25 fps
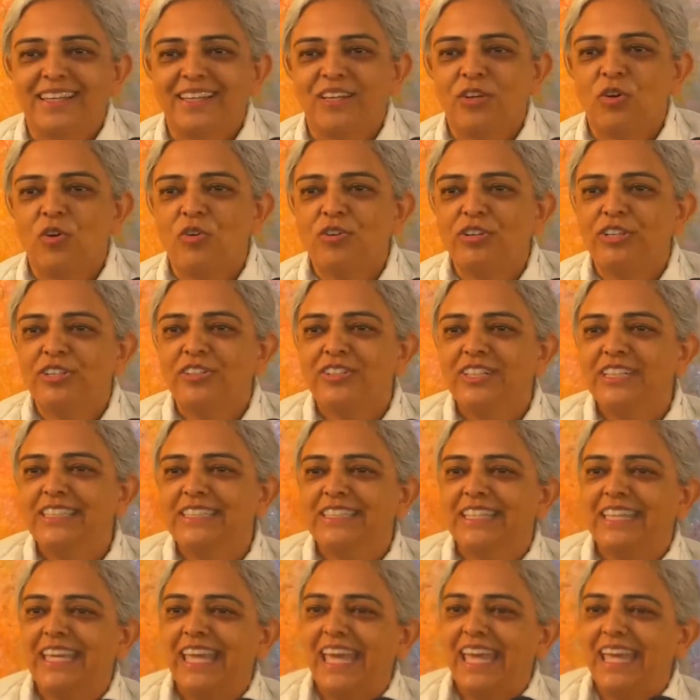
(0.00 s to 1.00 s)

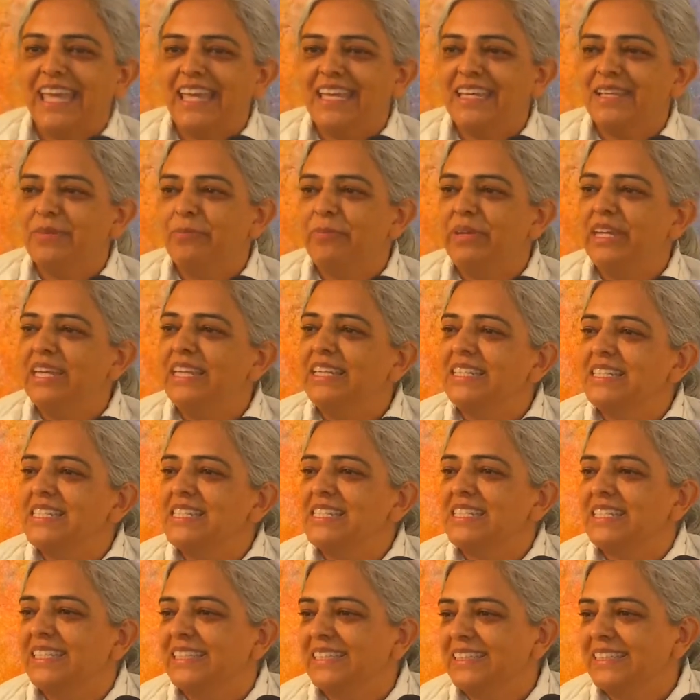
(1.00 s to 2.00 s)
Conquering the cake
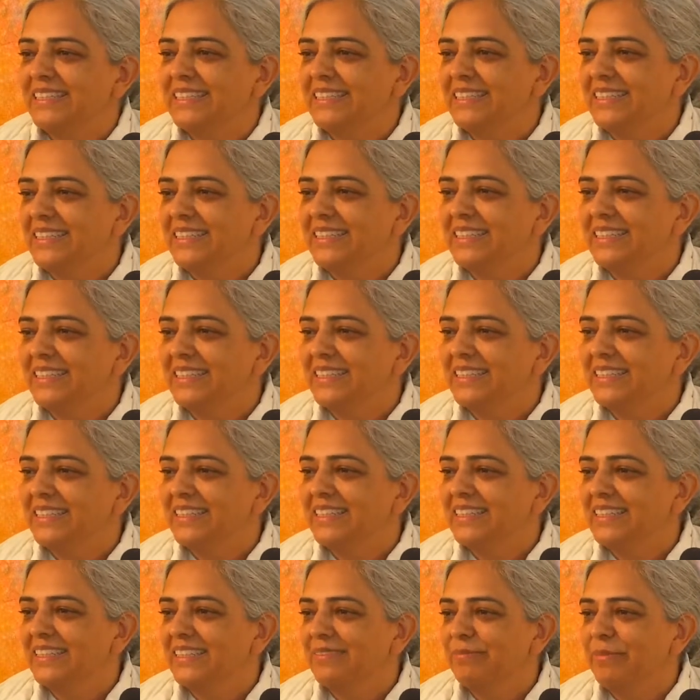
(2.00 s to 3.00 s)
means
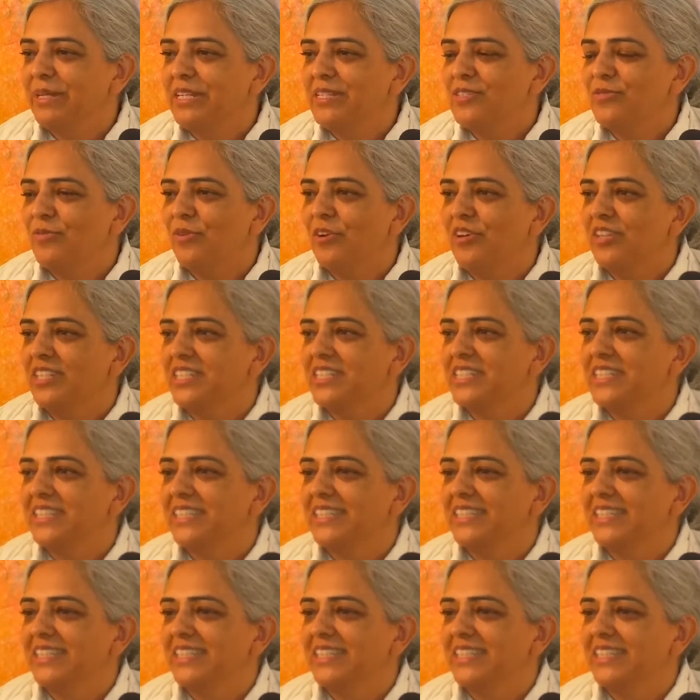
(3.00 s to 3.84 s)
what?